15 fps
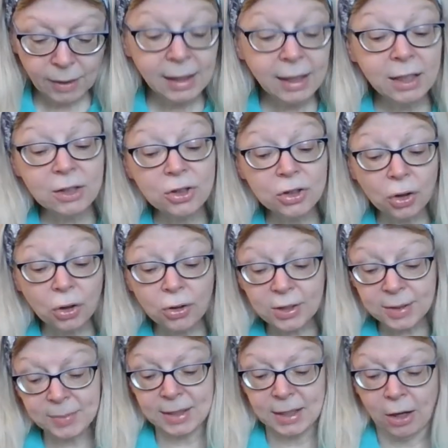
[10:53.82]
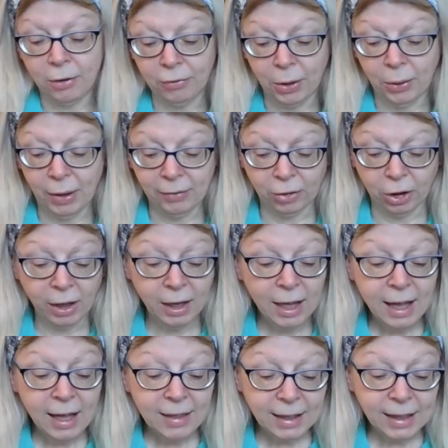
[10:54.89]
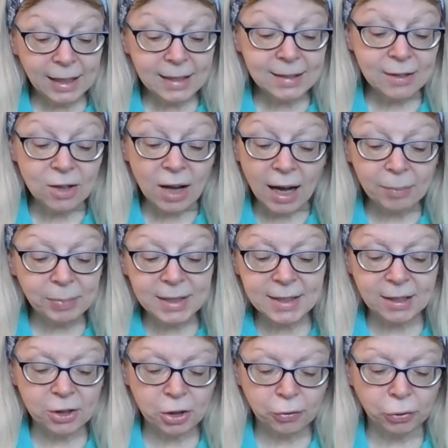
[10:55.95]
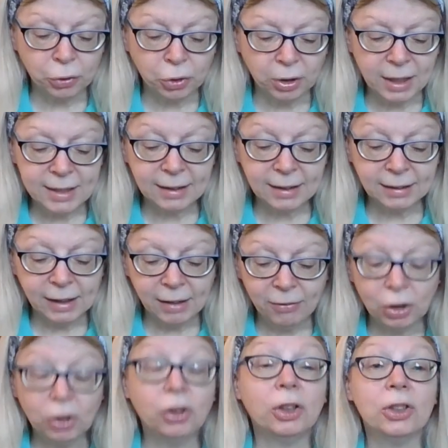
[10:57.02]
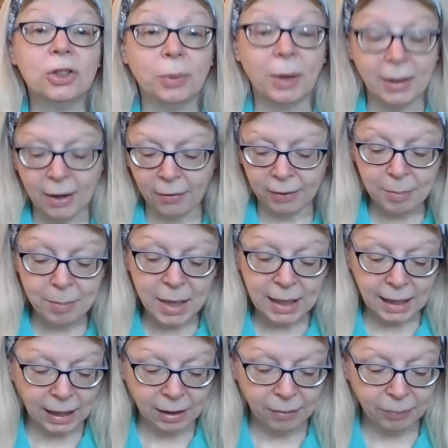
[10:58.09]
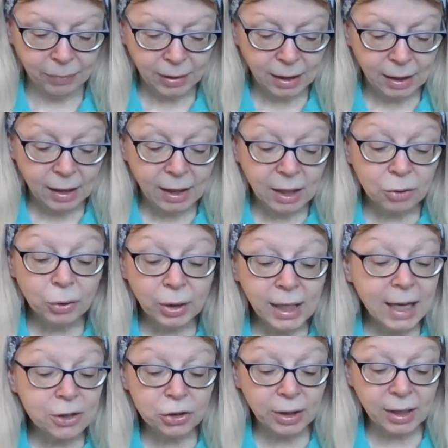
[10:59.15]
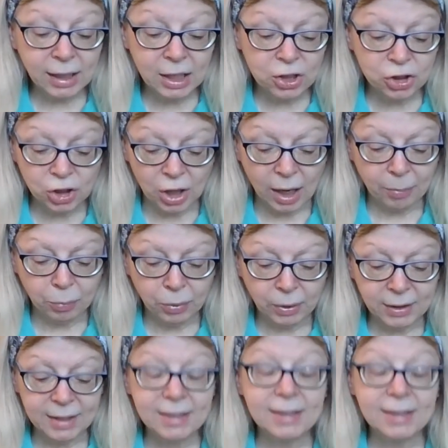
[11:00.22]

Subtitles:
He consoles himself, however, that he has not been such a fool as to leave the goods without the money, and re-entering his shop with a